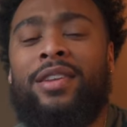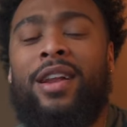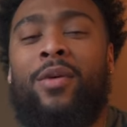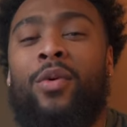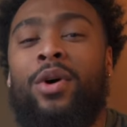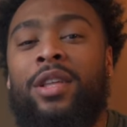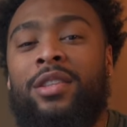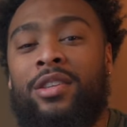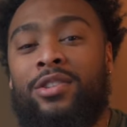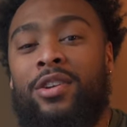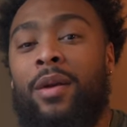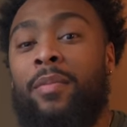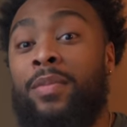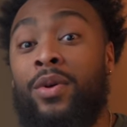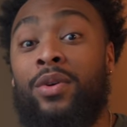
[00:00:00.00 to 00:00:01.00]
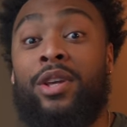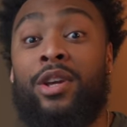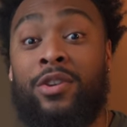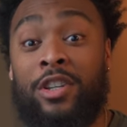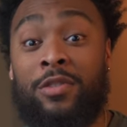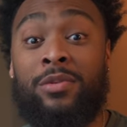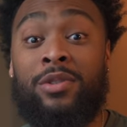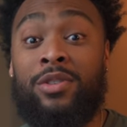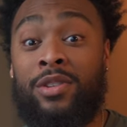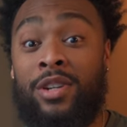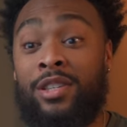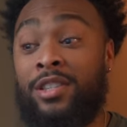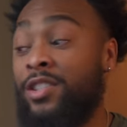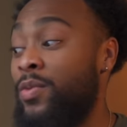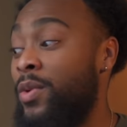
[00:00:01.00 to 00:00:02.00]
and I wanted to start building Christmas
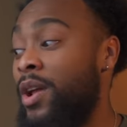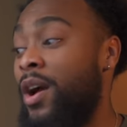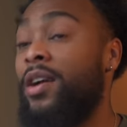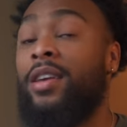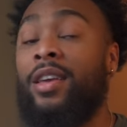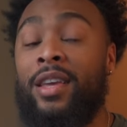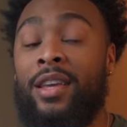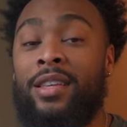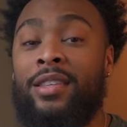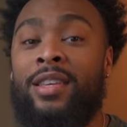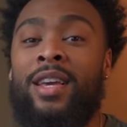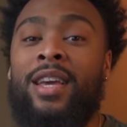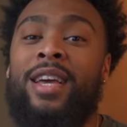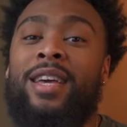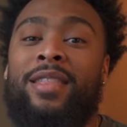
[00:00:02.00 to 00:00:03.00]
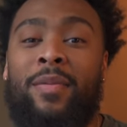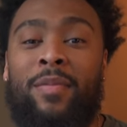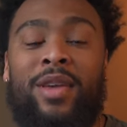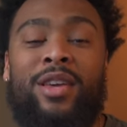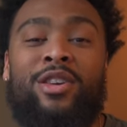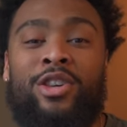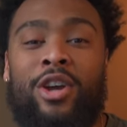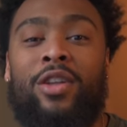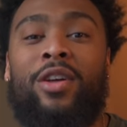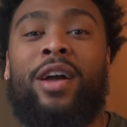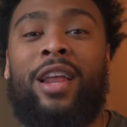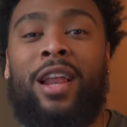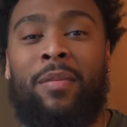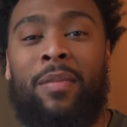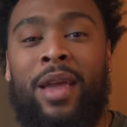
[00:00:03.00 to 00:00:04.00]
traditions with our kids that me and Charlotte
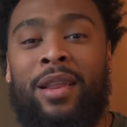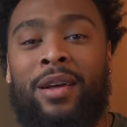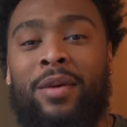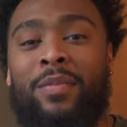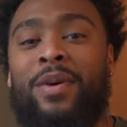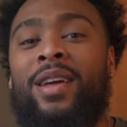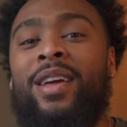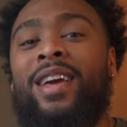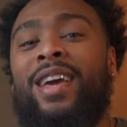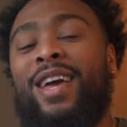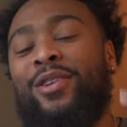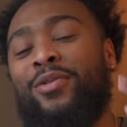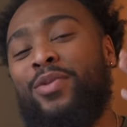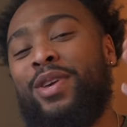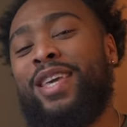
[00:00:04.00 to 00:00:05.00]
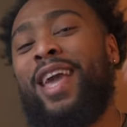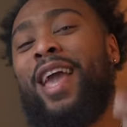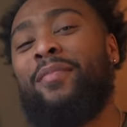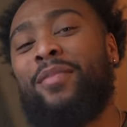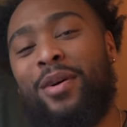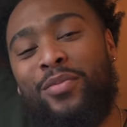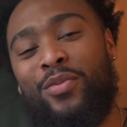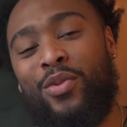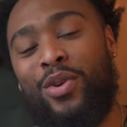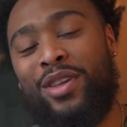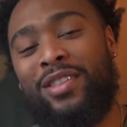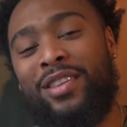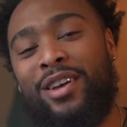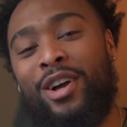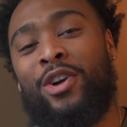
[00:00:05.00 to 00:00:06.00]
kind of made up, and we came up
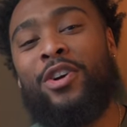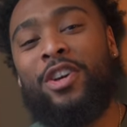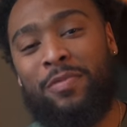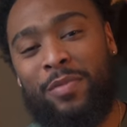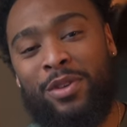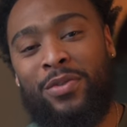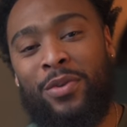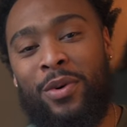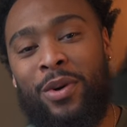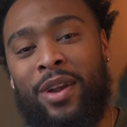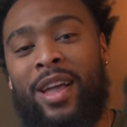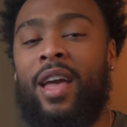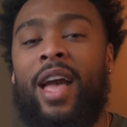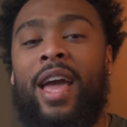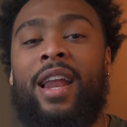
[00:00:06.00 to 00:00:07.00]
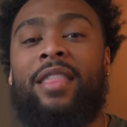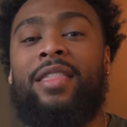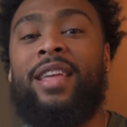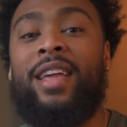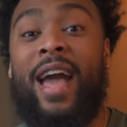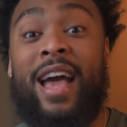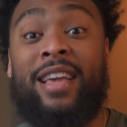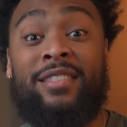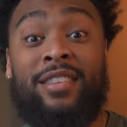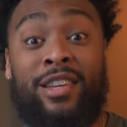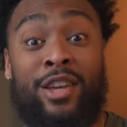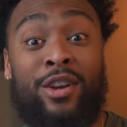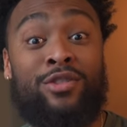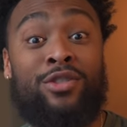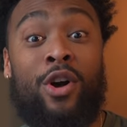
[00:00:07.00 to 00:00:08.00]
with a Christmas fort. And I think as the
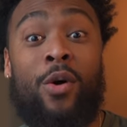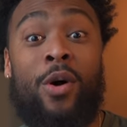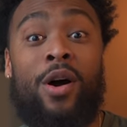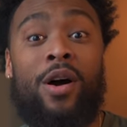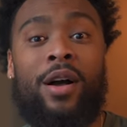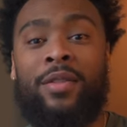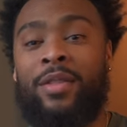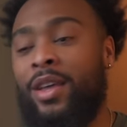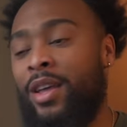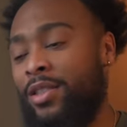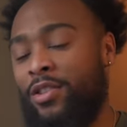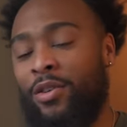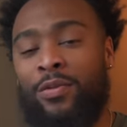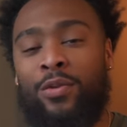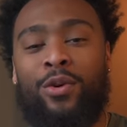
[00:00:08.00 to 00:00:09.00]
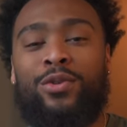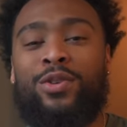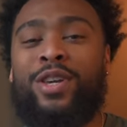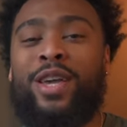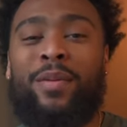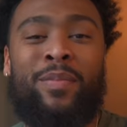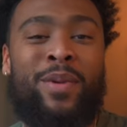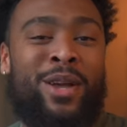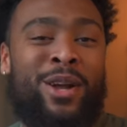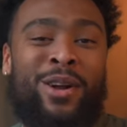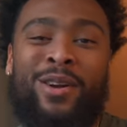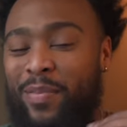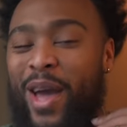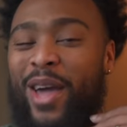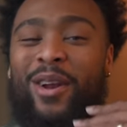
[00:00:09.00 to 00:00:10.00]
years go on, the forts will get
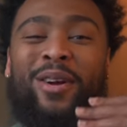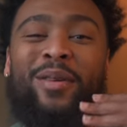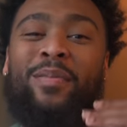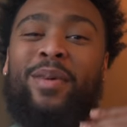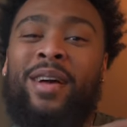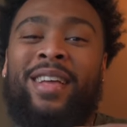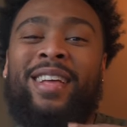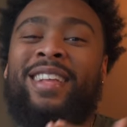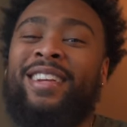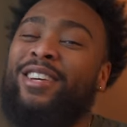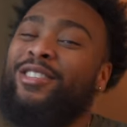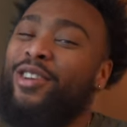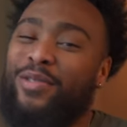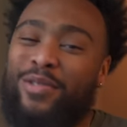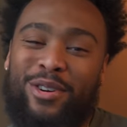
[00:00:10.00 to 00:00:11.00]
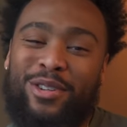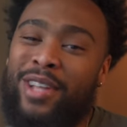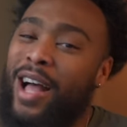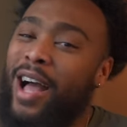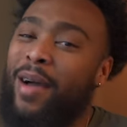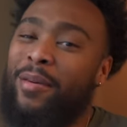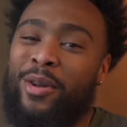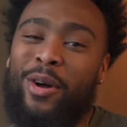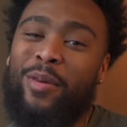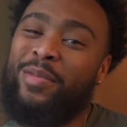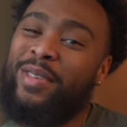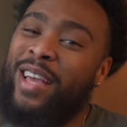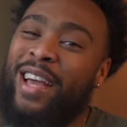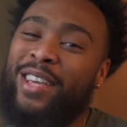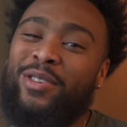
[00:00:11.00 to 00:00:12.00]
bigger, better, but this is our first time you know what I'm
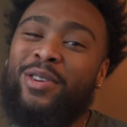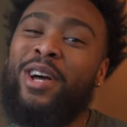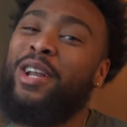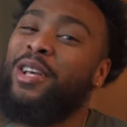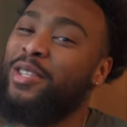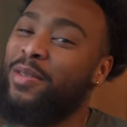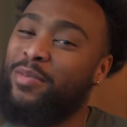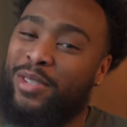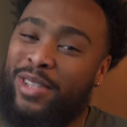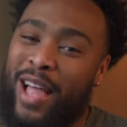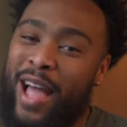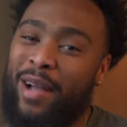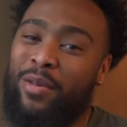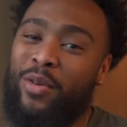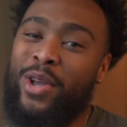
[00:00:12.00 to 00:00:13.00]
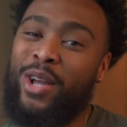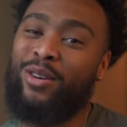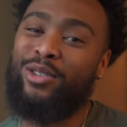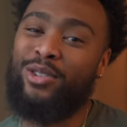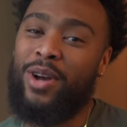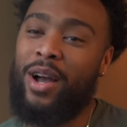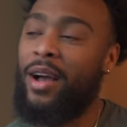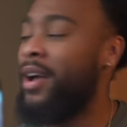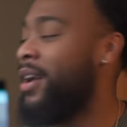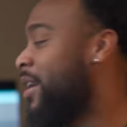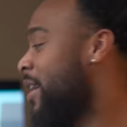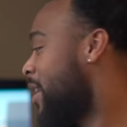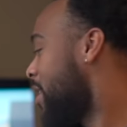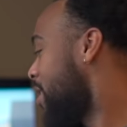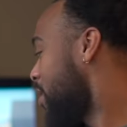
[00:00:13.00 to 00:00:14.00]
saying? So cut us some slack, but we gonna try.
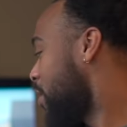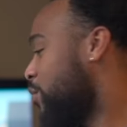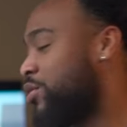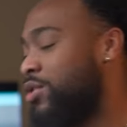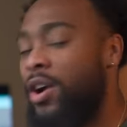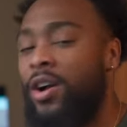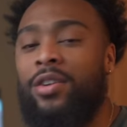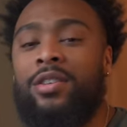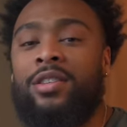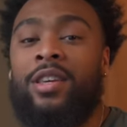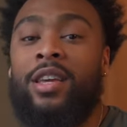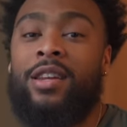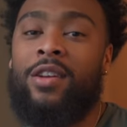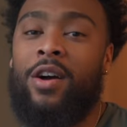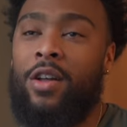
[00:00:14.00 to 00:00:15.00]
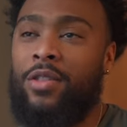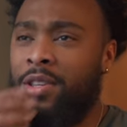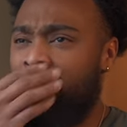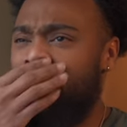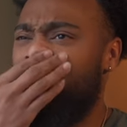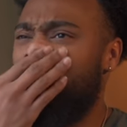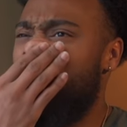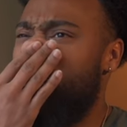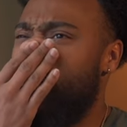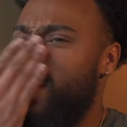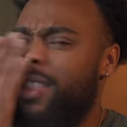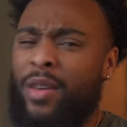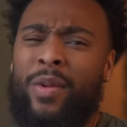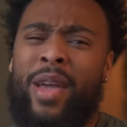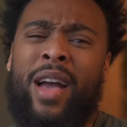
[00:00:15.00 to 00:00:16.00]
So Charlotte is getting all the stuff ready.
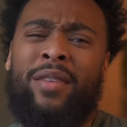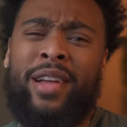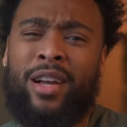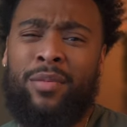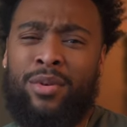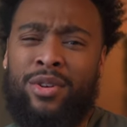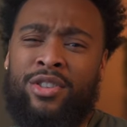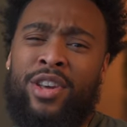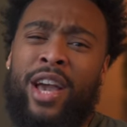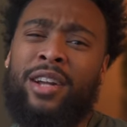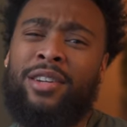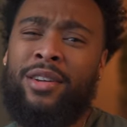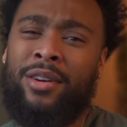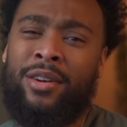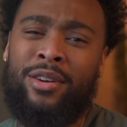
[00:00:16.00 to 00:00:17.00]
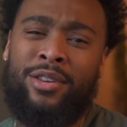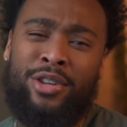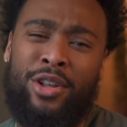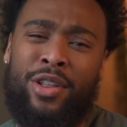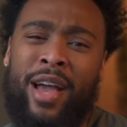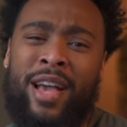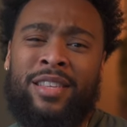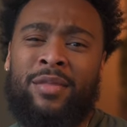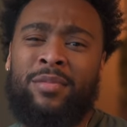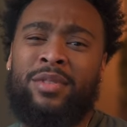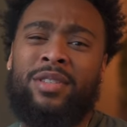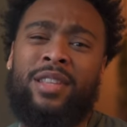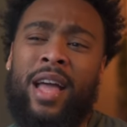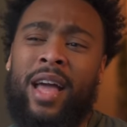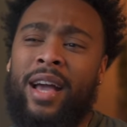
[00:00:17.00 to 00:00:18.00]
I think we have like a projector. Charlotte has some
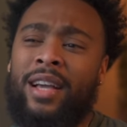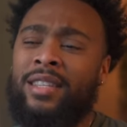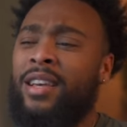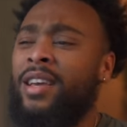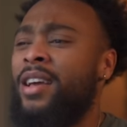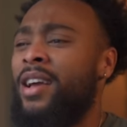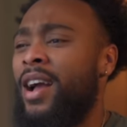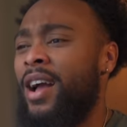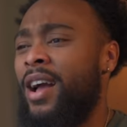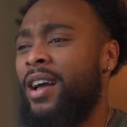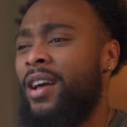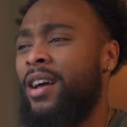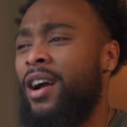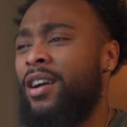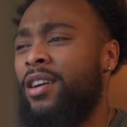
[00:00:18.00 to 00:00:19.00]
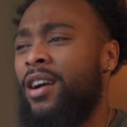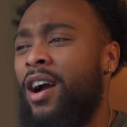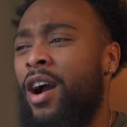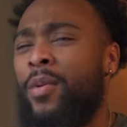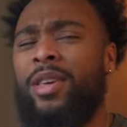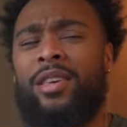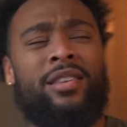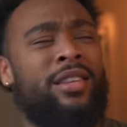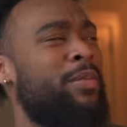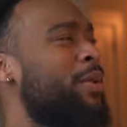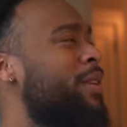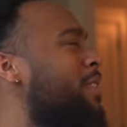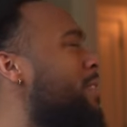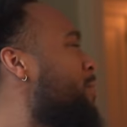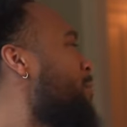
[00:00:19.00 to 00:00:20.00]
snacks. Are we sleeping in the